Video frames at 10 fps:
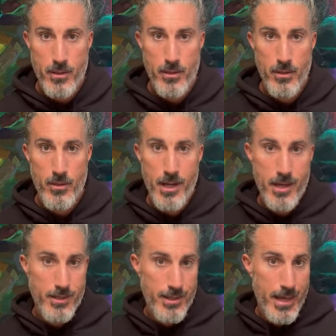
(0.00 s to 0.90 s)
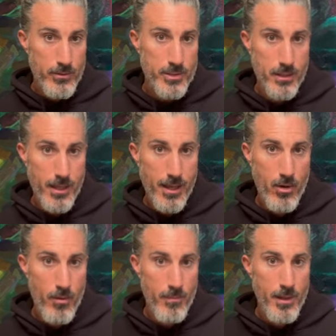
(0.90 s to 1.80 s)
You know, not counseling
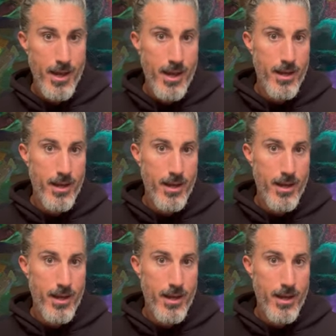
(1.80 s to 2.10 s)
help, but